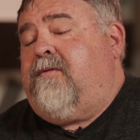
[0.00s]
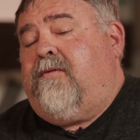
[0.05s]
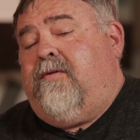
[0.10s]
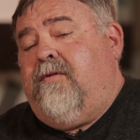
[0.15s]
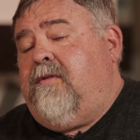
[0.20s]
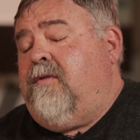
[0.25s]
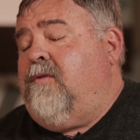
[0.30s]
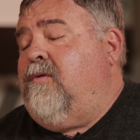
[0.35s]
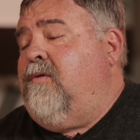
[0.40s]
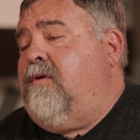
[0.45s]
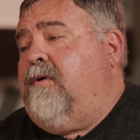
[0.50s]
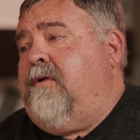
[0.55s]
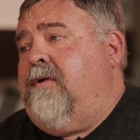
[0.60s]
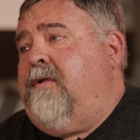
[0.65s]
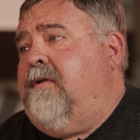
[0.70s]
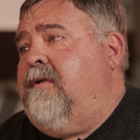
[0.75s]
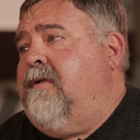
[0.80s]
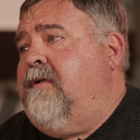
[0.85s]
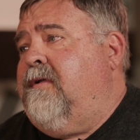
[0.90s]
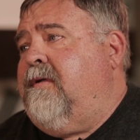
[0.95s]
Through the
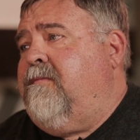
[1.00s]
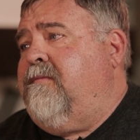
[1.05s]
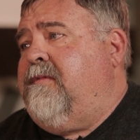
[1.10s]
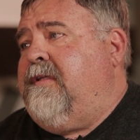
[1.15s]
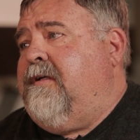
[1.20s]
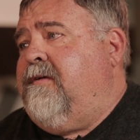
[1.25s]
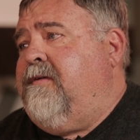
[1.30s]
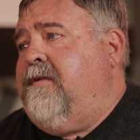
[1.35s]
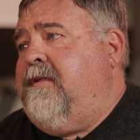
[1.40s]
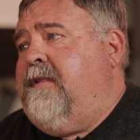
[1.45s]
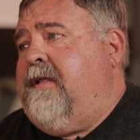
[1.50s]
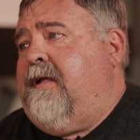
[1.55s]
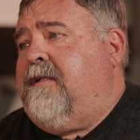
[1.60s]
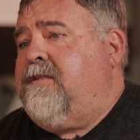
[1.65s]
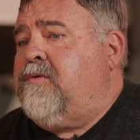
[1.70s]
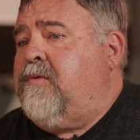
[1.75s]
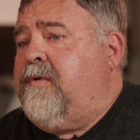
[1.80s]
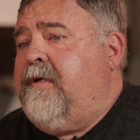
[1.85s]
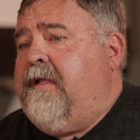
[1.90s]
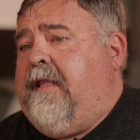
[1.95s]
Lord. I'm telling you,
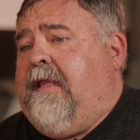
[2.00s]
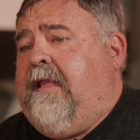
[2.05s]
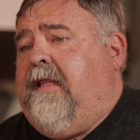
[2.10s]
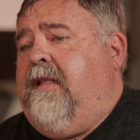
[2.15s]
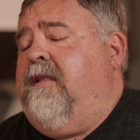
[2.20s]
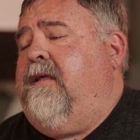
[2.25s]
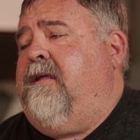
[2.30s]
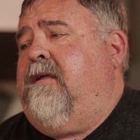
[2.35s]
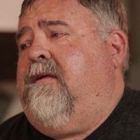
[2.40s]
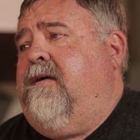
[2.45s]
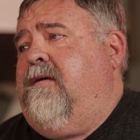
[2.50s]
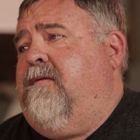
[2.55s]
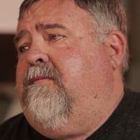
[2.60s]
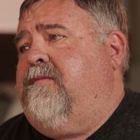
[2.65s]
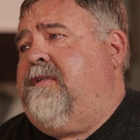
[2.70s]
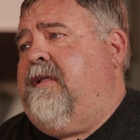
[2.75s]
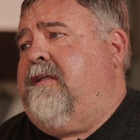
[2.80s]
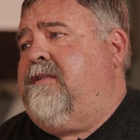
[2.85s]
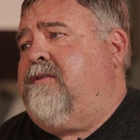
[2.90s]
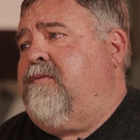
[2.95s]
that's where healing
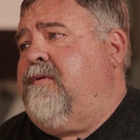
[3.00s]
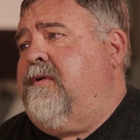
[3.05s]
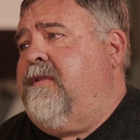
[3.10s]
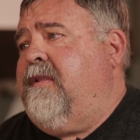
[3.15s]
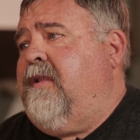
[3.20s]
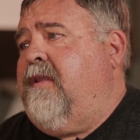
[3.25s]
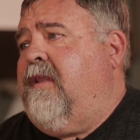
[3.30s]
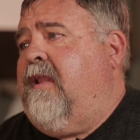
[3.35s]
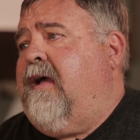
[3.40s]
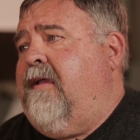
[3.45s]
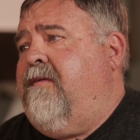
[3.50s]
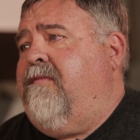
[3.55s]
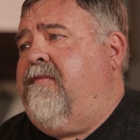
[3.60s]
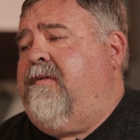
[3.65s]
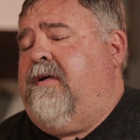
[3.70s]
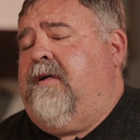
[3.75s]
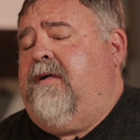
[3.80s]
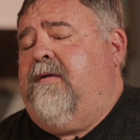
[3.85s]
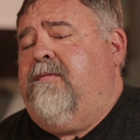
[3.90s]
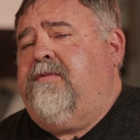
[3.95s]
comes. That's where the life
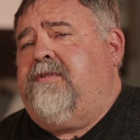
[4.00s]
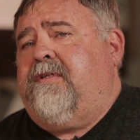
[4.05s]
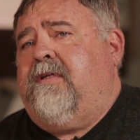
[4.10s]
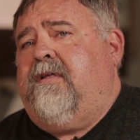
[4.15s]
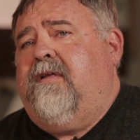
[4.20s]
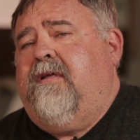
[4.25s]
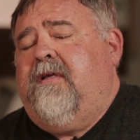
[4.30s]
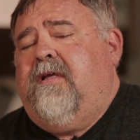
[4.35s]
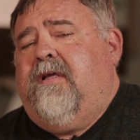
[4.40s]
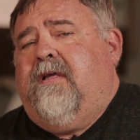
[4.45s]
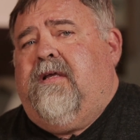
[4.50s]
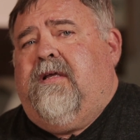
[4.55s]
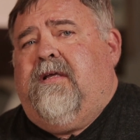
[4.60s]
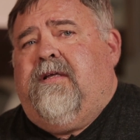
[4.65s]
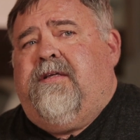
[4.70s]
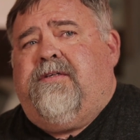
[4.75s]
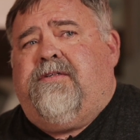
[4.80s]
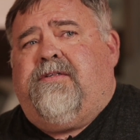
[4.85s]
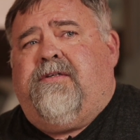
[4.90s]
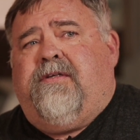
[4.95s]
comes. And
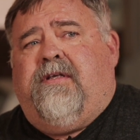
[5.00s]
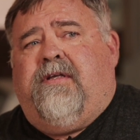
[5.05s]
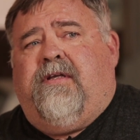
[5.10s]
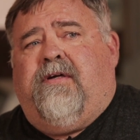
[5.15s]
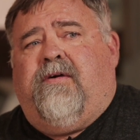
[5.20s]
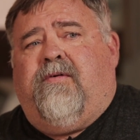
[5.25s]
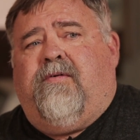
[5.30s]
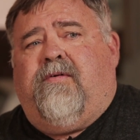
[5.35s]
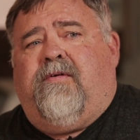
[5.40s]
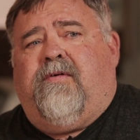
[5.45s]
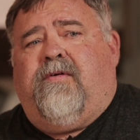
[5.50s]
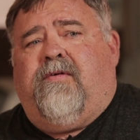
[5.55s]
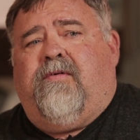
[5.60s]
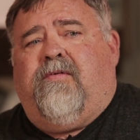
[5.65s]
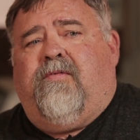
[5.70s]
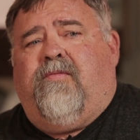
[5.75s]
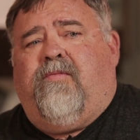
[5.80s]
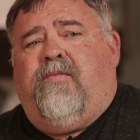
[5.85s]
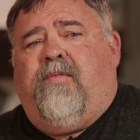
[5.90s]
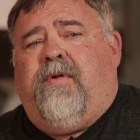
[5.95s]
so, you know,
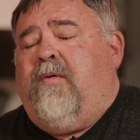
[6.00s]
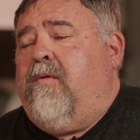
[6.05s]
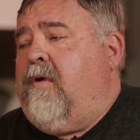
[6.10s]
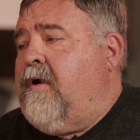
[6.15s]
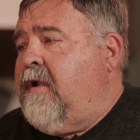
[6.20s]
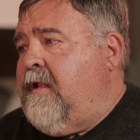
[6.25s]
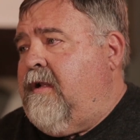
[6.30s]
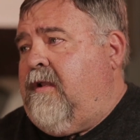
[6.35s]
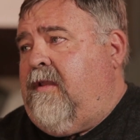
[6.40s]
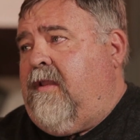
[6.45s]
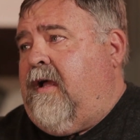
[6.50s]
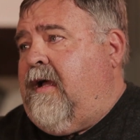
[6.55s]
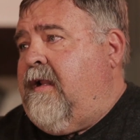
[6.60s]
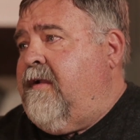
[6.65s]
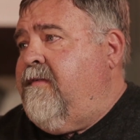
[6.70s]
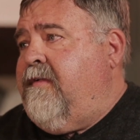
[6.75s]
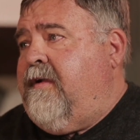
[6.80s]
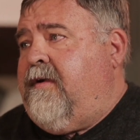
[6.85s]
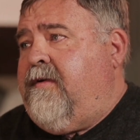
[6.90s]
we work in a lot of